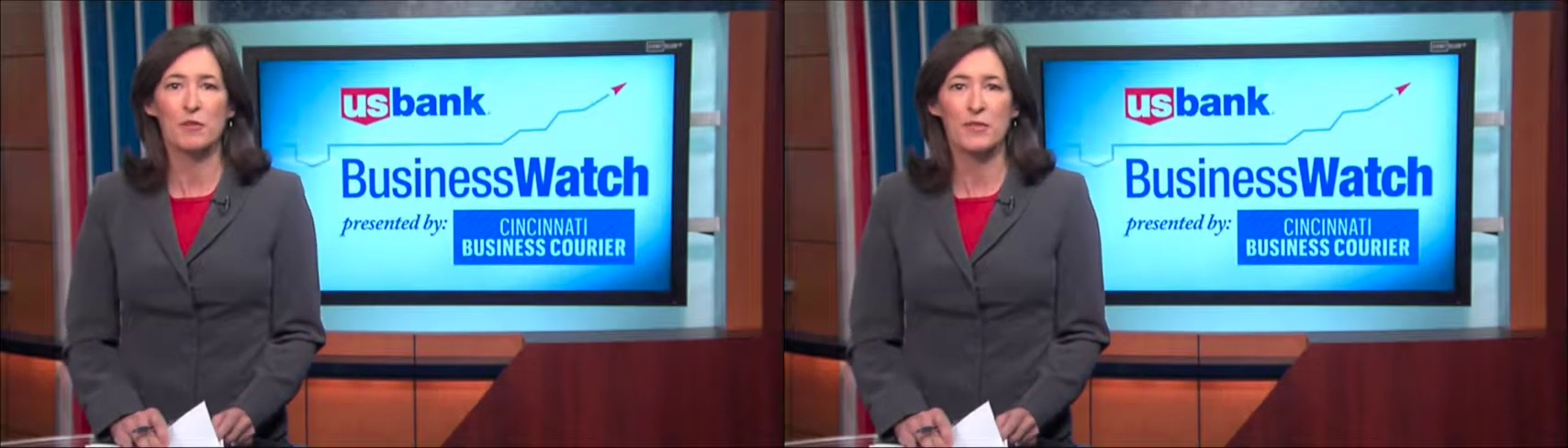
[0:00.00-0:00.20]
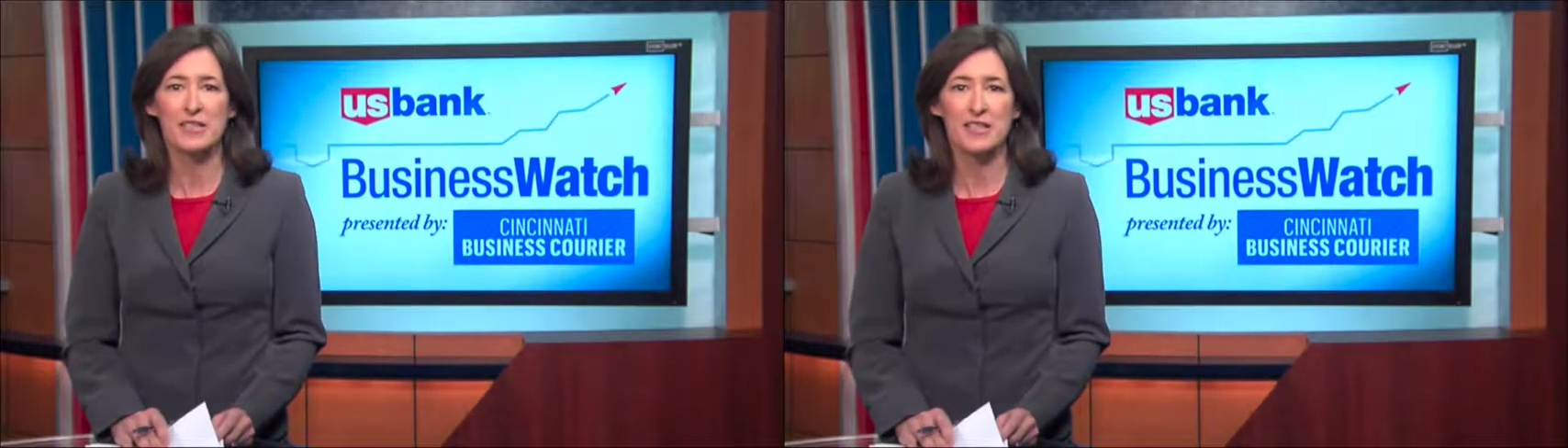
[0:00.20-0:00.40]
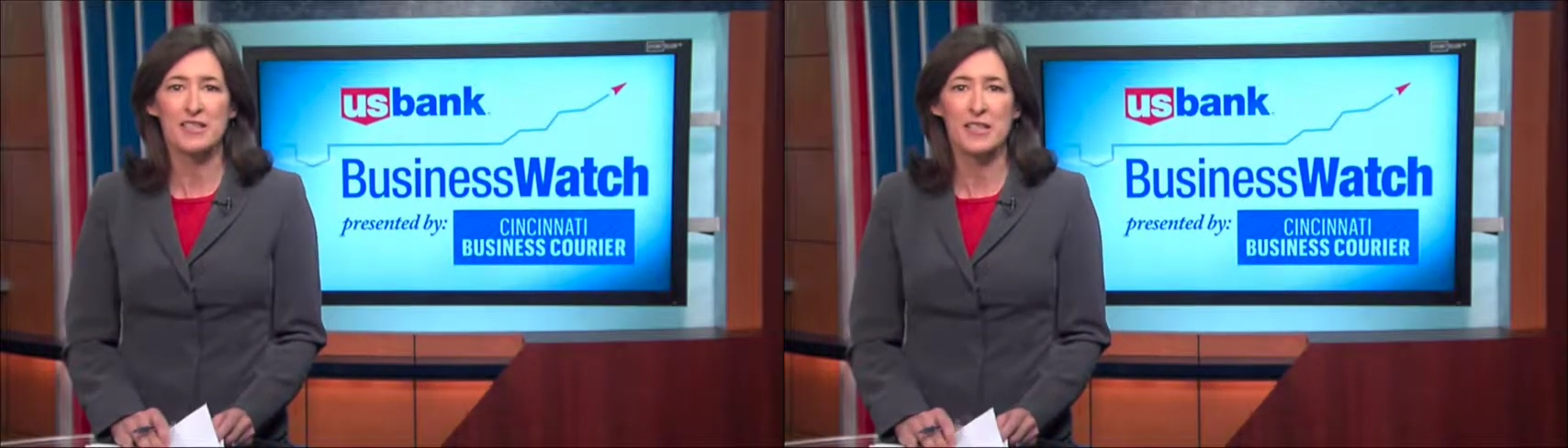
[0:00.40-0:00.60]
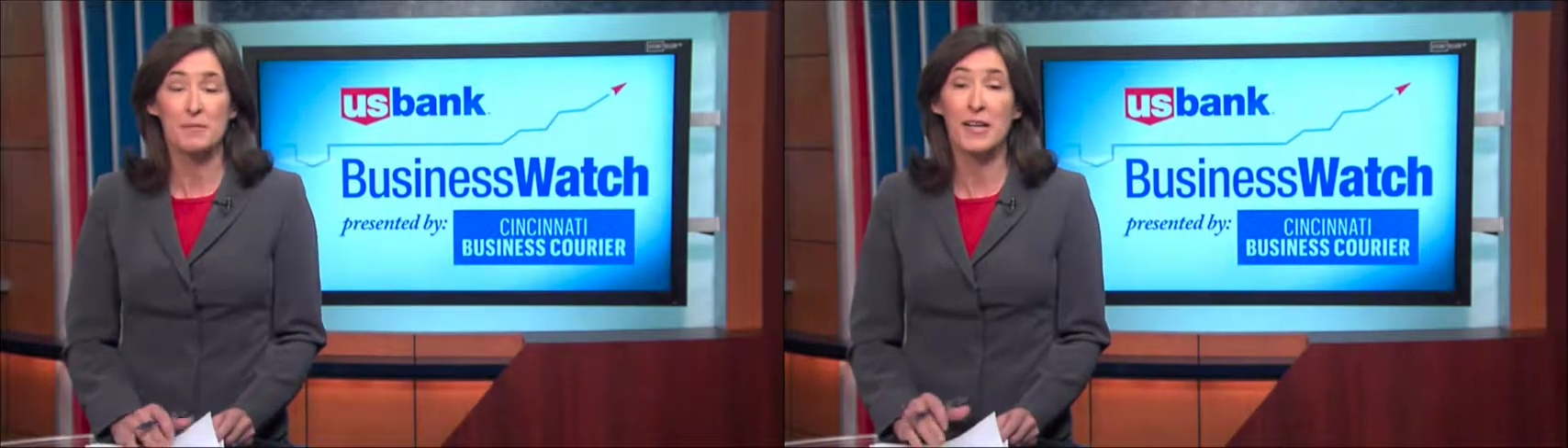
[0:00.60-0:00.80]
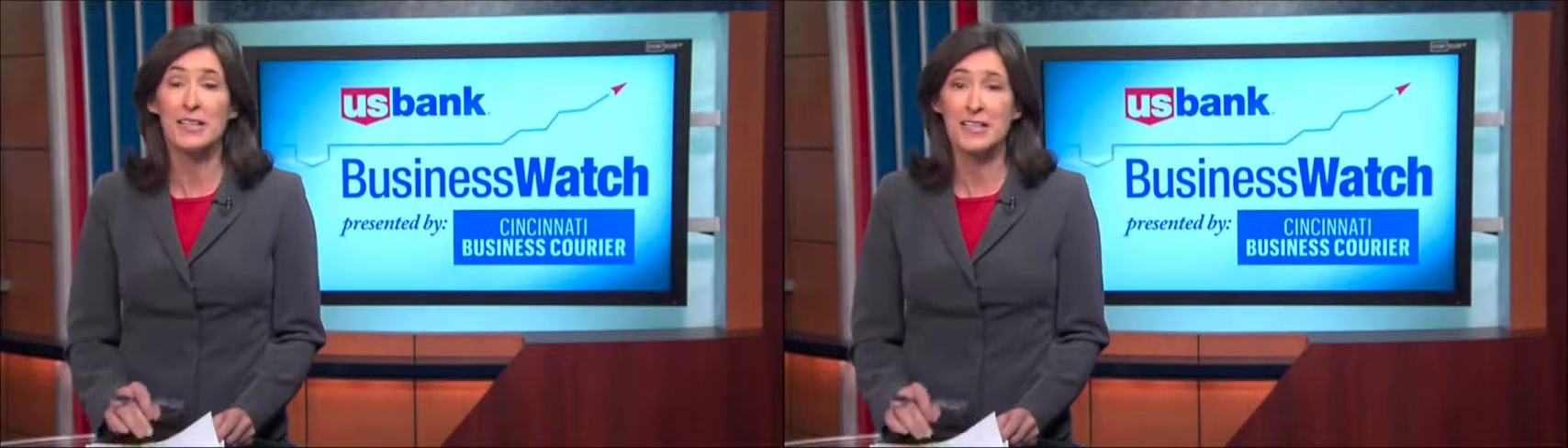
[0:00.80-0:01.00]
360,
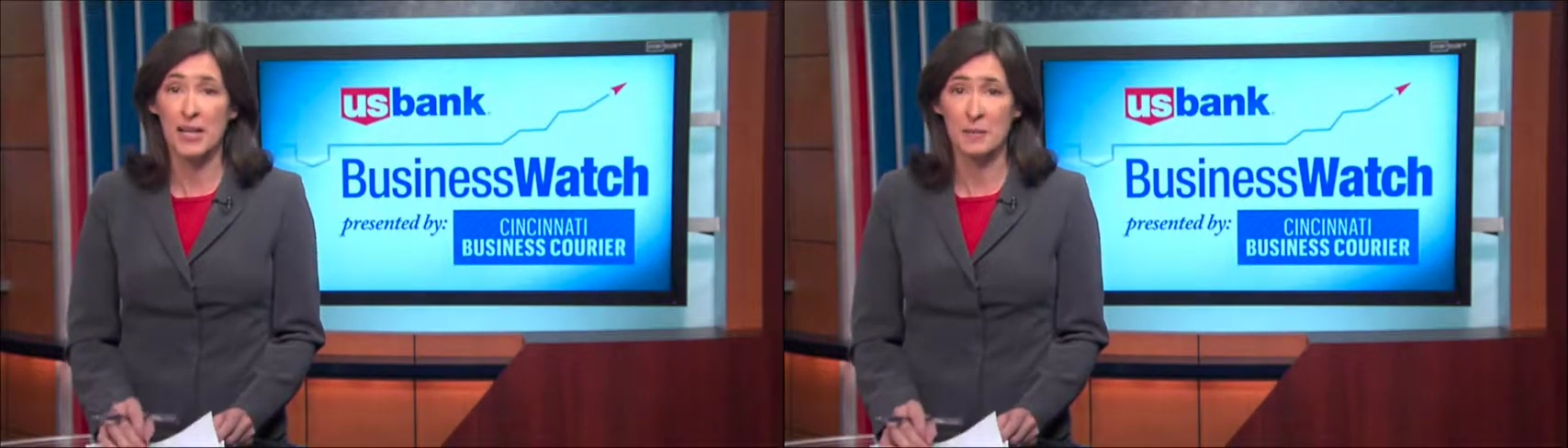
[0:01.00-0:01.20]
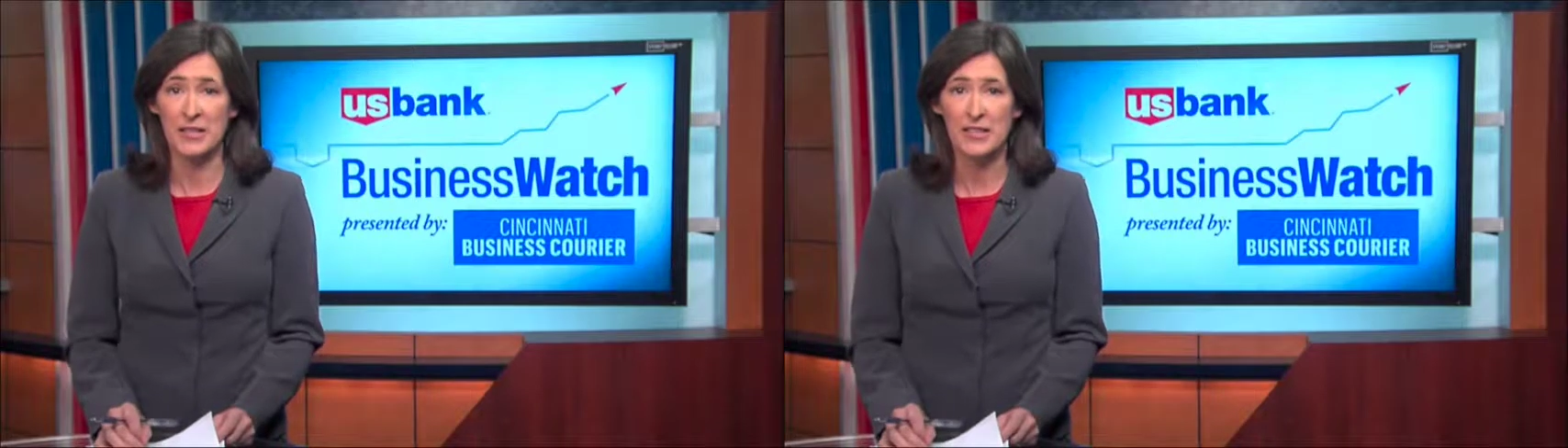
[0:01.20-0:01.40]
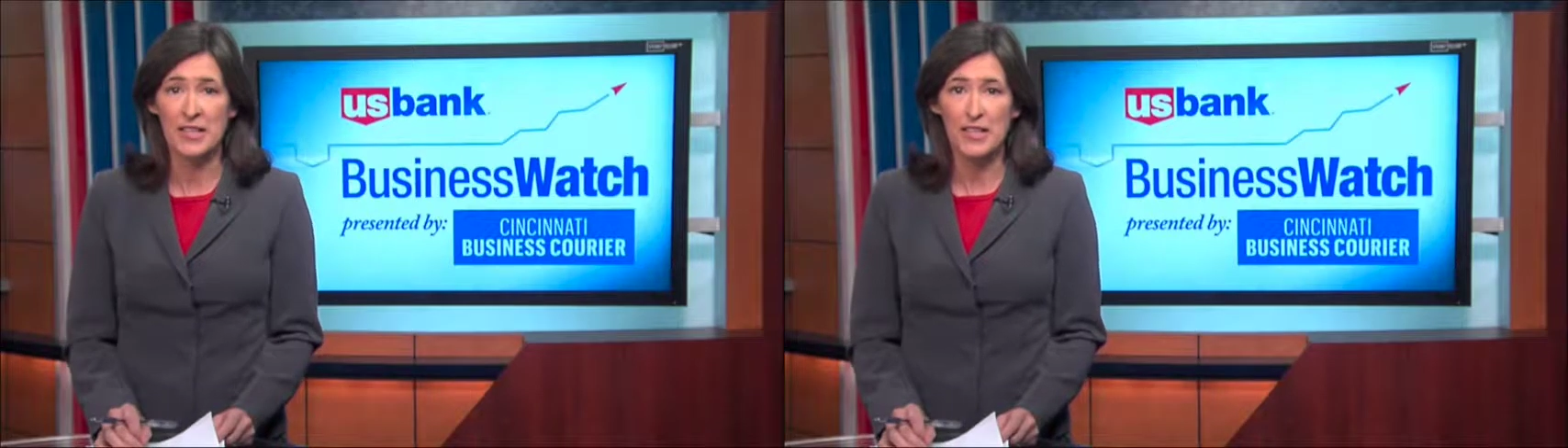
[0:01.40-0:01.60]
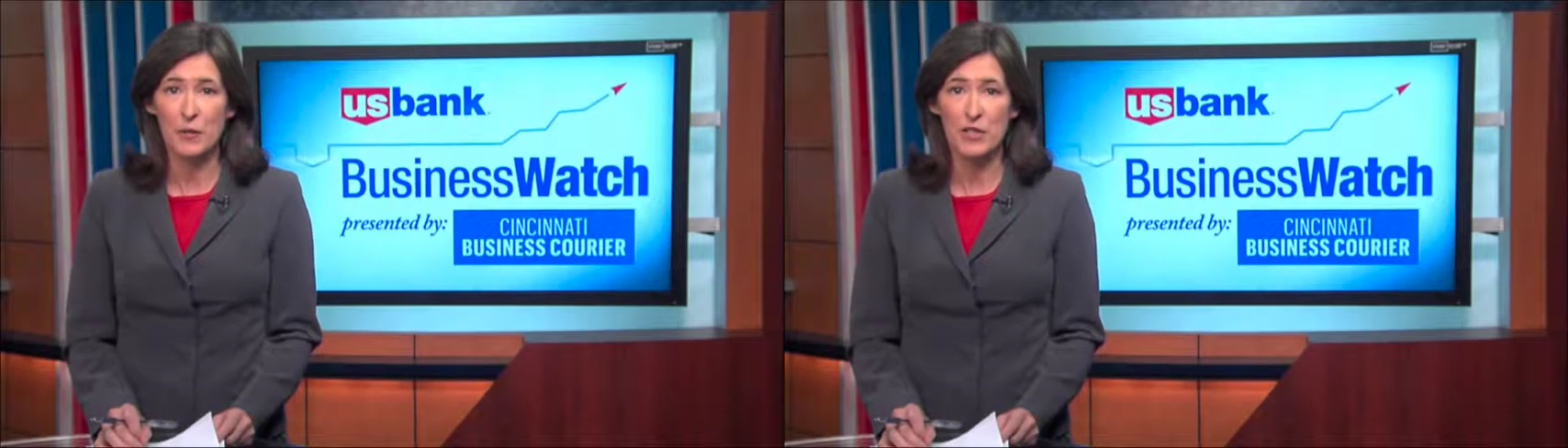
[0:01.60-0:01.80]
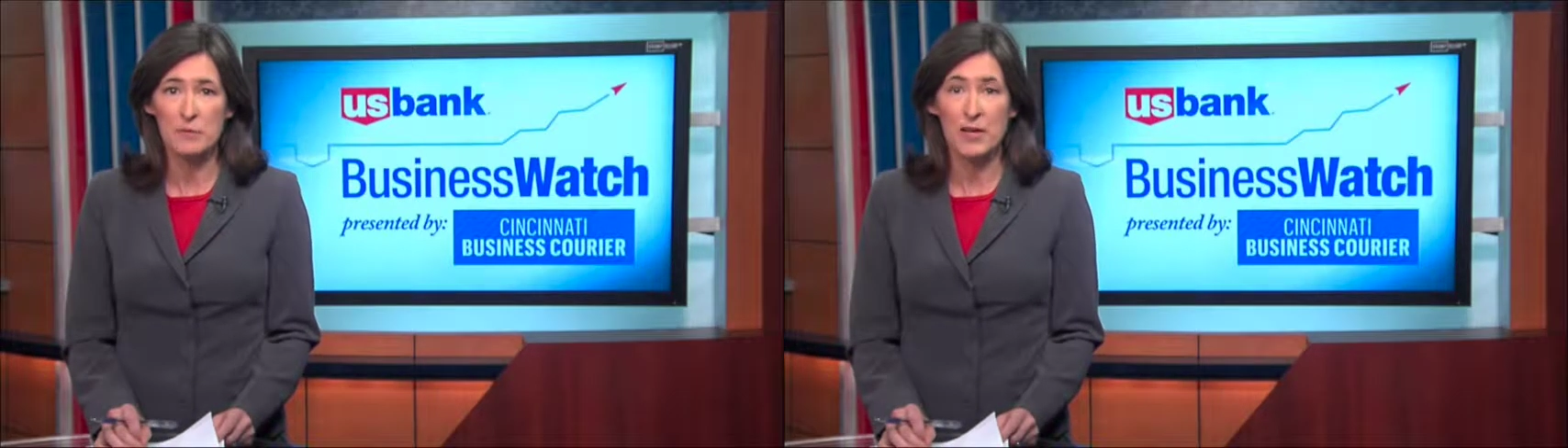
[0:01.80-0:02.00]
Mike Dennemann, U.S.